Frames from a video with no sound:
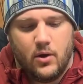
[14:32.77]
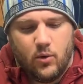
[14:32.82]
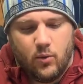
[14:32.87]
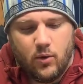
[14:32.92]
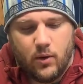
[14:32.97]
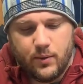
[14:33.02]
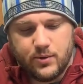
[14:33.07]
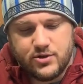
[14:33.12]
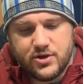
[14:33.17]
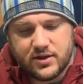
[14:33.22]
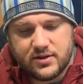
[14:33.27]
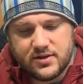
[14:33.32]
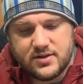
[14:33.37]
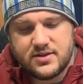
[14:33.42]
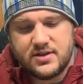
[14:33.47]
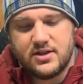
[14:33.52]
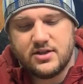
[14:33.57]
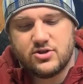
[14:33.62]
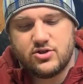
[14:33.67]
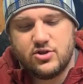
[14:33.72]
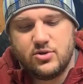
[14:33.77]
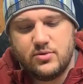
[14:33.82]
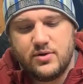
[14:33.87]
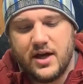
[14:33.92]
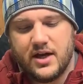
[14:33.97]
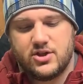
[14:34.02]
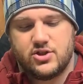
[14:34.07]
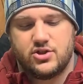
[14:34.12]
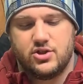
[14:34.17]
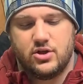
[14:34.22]
What would you like to see us do
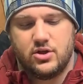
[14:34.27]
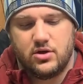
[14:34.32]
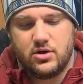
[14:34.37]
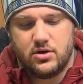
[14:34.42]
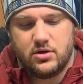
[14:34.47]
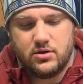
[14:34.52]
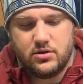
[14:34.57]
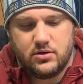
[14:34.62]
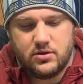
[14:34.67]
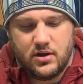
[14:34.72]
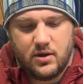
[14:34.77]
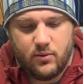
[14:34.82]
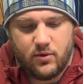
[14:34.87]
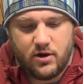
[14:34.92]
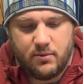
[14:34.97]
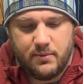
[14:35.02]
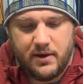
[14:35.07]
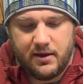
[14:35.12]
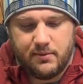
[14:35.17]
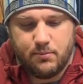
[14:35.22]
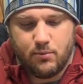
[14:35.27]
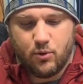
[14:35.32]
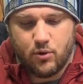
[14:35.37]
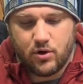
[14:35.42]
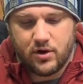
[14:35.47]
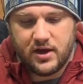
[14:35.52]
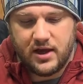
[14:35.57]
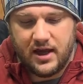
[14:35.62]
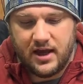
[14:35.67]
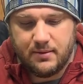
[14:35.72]
next year? They want to make more
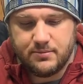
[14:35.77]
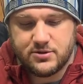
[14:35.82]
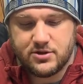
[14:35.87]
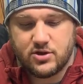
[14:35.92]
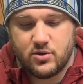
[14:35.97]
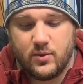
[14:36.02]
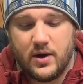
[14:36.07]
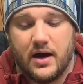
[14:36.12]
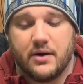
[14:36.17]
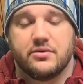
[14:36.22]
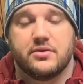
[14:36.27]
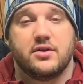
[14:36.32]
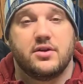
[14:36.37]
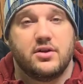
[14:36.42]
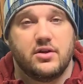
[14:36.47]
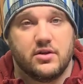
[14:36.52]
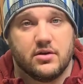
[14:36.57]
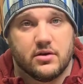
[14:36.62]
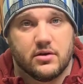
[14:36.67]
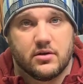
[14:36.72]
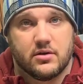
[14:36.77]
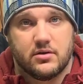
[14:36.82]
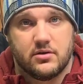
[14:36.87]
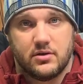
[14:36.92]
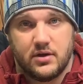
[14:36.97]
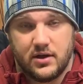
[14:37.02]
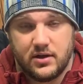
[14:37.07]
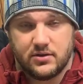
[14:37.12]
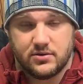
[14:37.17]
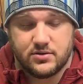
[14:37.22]
camps throughout the year.
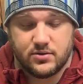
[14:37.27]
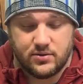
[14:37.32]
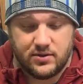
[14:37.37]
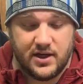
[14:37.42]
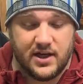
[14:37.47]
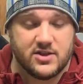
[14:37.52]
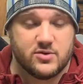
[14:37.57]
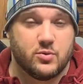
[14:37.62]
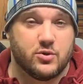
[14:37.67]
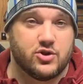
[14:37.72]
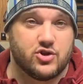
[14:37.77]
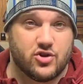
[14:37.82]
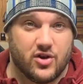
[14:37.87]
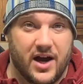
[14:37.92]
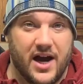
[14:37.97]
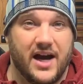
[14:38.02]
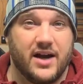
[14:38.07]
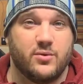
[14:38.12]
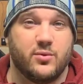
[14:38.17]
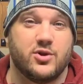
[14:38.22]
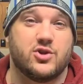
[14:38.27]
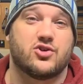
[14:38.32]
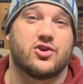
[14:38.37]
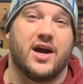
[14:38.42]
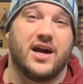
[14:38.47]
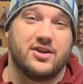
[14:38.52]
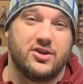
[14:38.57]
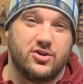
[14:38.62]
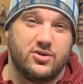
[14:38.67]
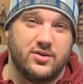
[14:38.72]
And so, yes, we tried
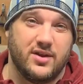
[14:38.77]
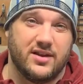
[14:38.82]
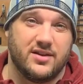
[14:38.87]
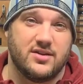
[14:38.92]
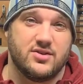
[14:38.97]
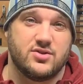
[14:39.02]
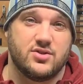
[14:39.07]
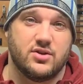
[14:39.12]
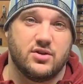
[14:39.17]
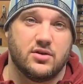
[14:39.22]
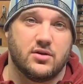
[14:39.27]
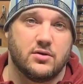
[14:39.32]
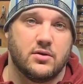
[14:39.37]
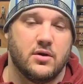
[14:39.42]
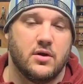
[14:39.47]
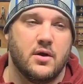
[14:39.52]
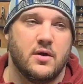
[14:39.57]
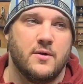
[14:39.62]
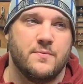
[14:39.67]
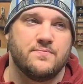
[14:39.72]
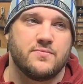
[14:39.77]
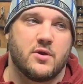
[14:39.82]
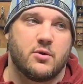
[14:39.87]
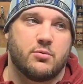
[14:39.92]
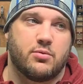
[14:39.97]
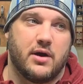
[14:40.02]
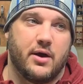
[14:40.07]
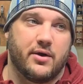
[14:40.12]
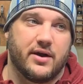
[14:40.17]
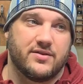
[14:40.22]
to do that this year. We
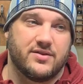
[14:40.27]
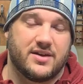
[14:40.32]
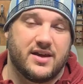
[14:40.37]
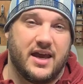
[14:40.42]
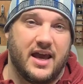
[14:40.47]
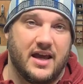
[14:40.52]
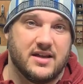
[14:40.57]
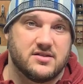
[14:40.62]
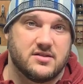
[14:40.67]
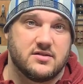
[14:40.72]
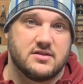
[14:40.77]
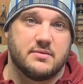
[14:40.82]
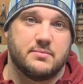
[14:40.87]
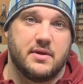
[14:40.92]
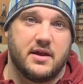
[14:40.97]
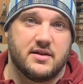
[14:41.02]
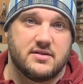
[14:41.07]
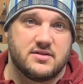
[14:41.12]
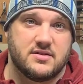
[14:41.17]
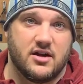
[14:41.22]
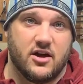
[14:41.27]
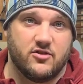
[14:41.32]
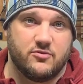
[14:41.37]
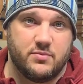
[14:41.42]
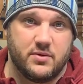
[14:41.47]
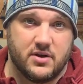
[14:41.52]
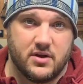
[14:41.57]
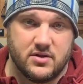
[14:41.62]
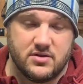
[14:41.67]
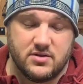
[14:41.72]
probably have to cancel some of that stuff
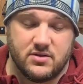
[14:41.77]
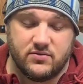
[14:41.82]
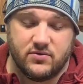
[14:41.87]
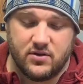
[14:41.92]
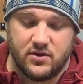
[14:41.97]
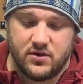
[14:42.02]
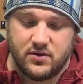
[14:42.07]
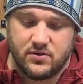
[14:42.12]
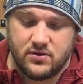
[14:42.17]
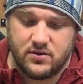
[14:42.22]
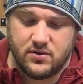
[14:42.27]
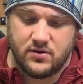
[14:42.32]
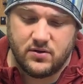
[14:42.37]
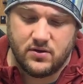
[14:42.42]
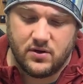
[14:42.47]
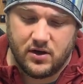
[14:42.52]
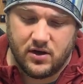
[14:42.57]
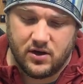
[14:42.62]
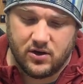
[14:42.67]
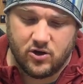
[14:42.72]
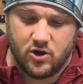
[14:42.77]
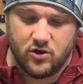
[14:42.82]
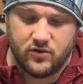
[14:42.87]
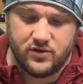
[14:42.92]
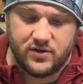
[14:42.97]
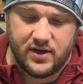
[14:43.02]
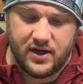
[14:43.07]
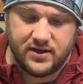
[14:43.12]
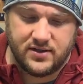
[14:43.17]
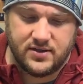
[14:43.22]
because of the
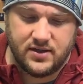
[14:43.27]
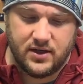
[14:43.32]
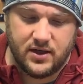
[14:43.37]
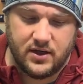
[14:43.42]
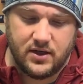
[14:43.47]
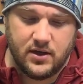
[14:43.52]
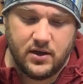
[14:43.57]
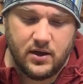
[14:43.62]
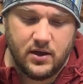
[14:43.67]
COVID-19.